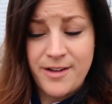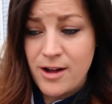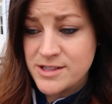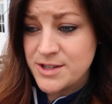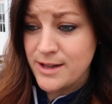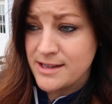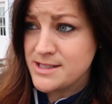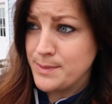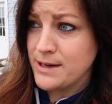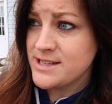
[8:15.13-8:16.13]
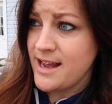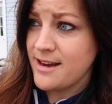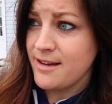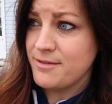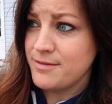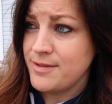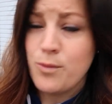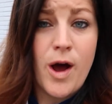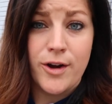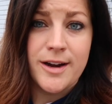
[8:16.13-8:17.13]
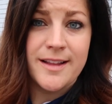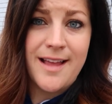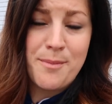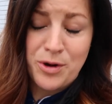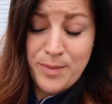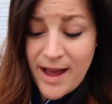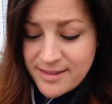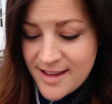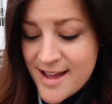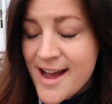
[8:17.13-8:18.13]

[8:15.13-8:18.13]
also likes to partake of the water in that bird bath.